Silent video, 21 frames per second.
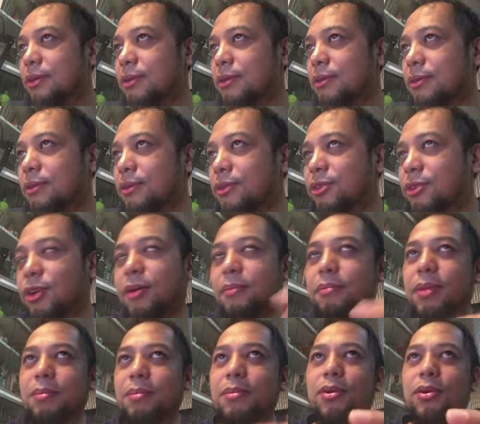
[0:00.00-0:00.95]
zombie
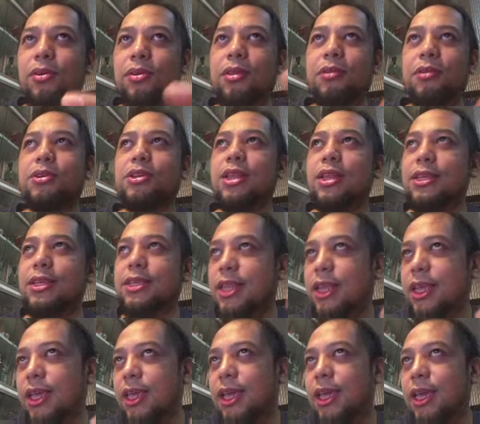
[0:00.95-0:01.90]
mode, I was listening
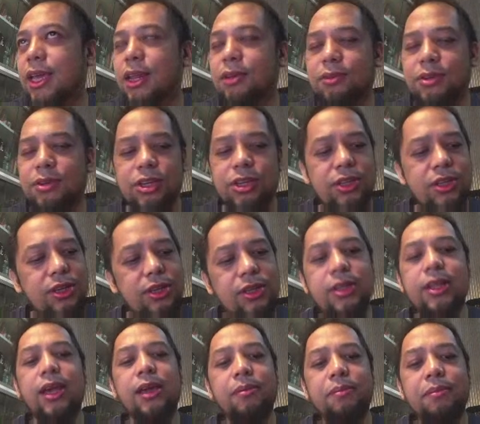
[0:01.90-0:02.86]
in, was
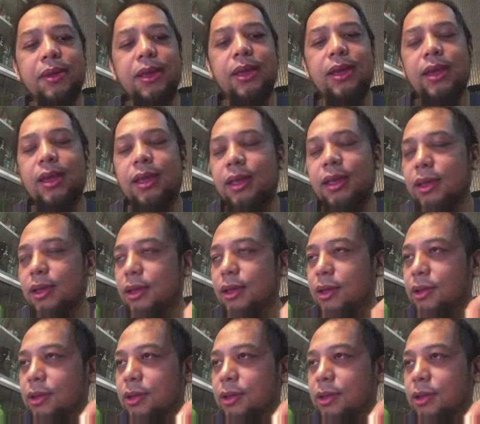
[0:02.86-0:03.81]
typing,
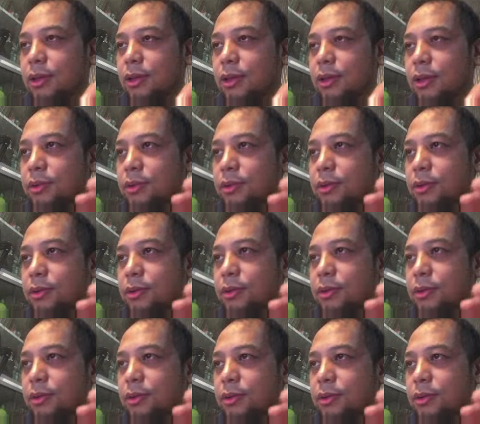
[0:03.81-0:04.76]
crunching the
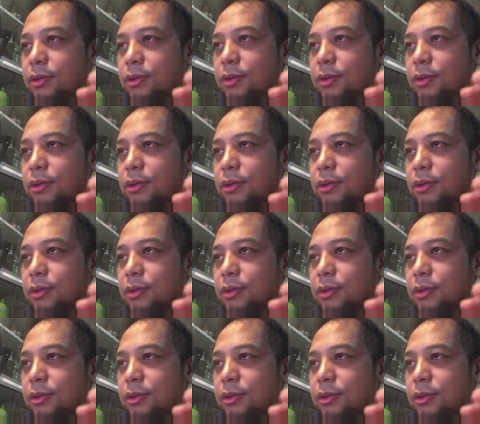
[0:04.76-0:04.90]
numbers,